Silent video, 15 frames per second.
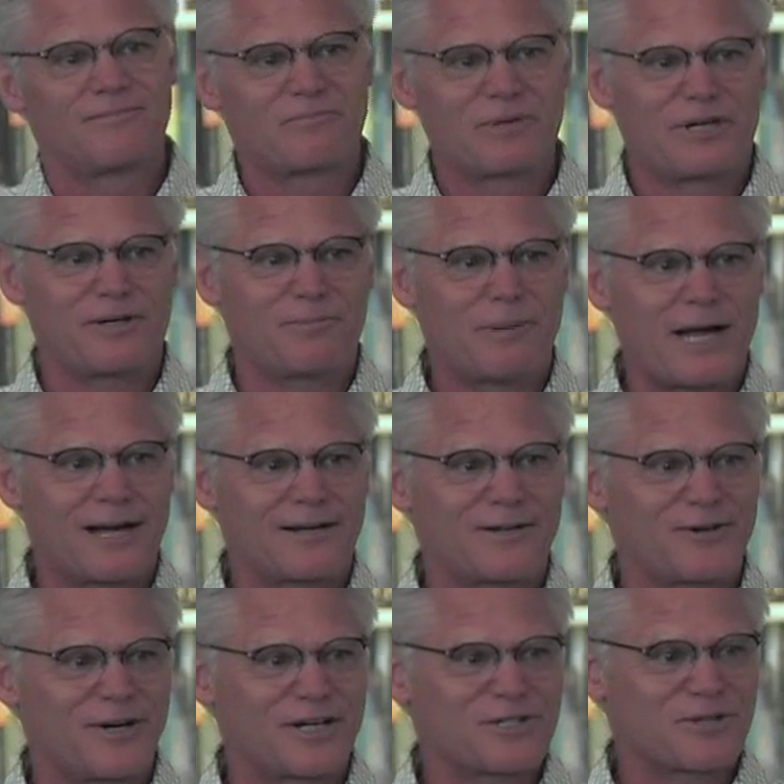beer back
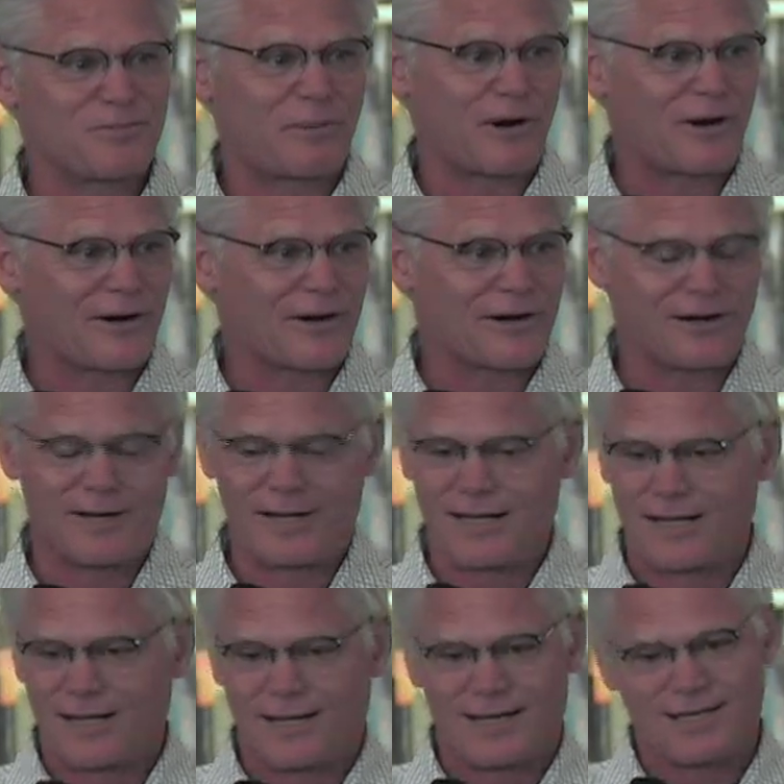across the bar
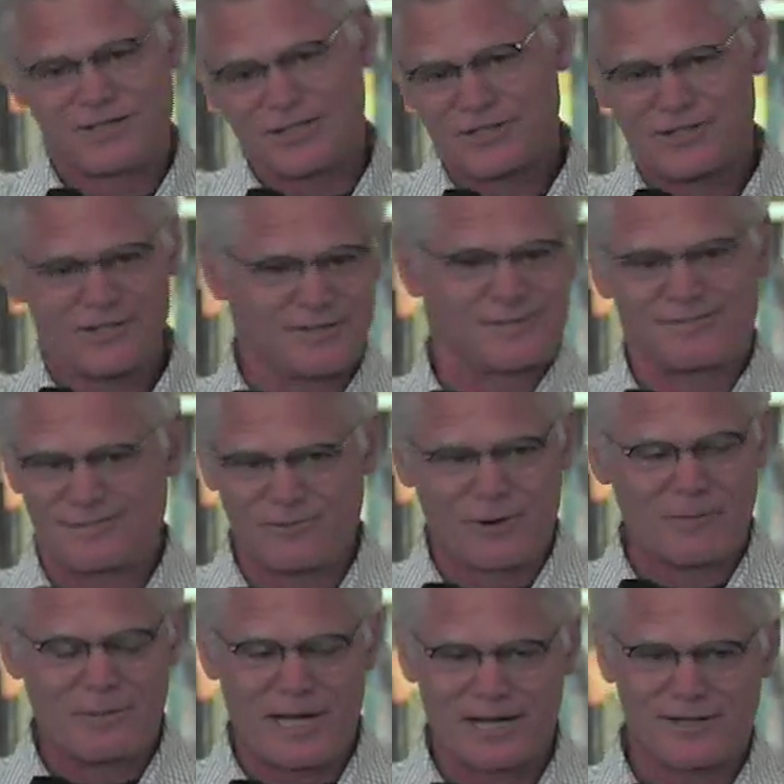and just
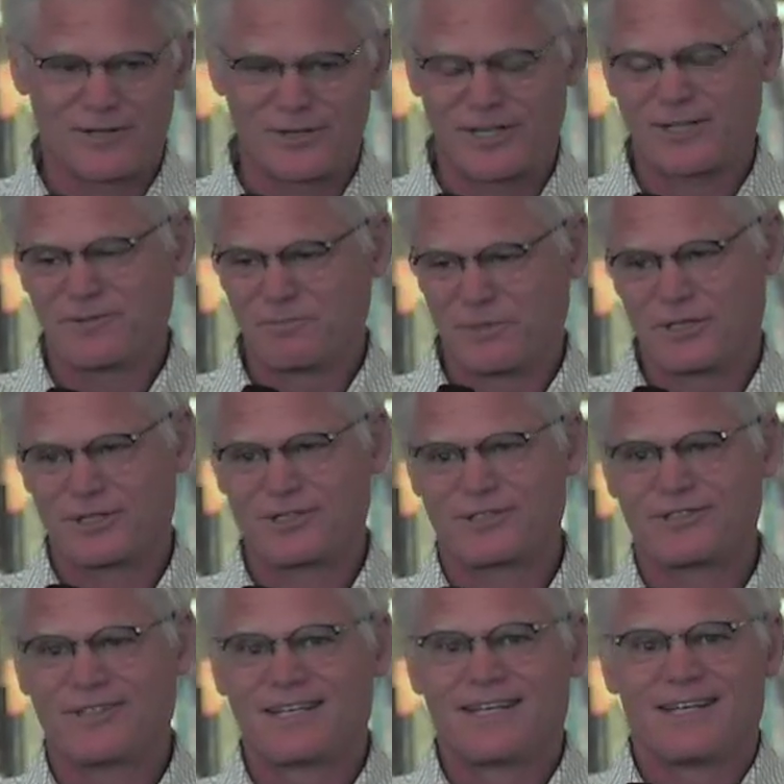went back to drinking Busch.